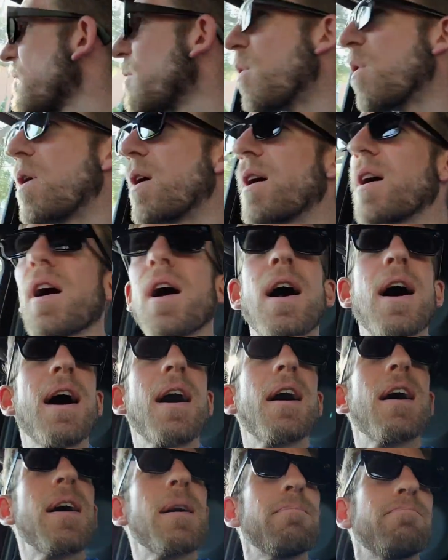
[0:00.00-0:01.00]
for
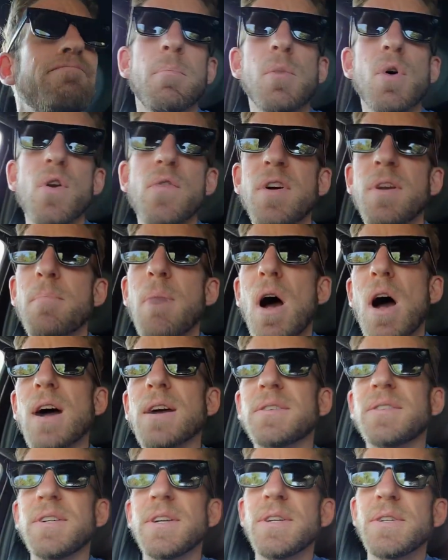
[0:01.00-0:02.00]
um, moving
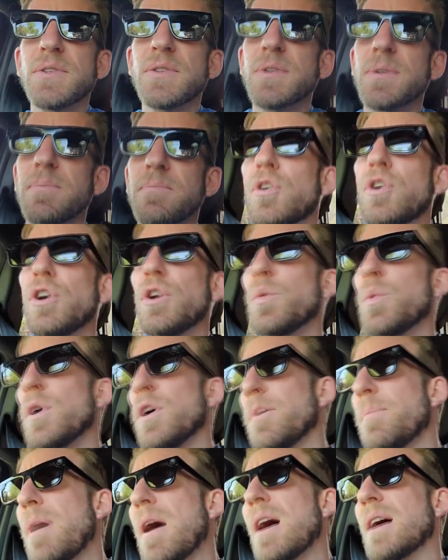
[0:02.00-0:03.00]
boxes,
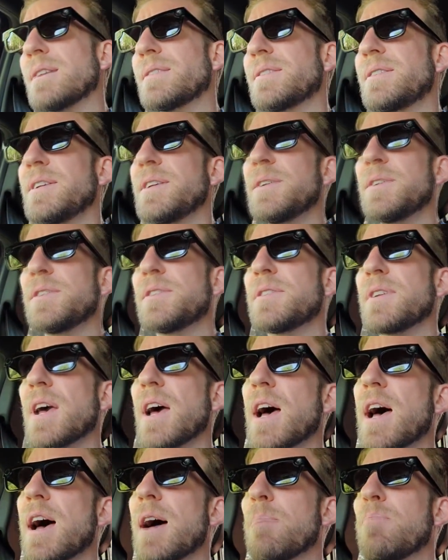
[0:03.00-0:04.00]
Goodwill boxes,
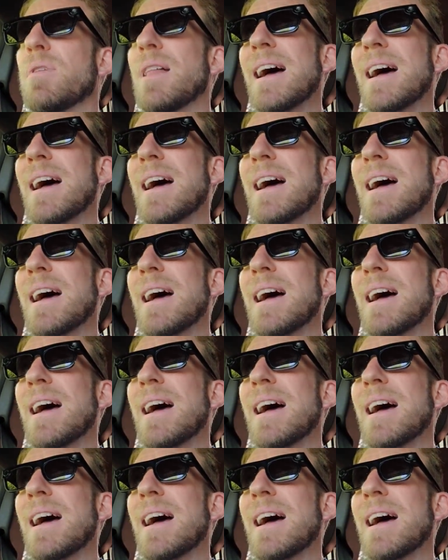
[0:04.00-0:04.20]
uh,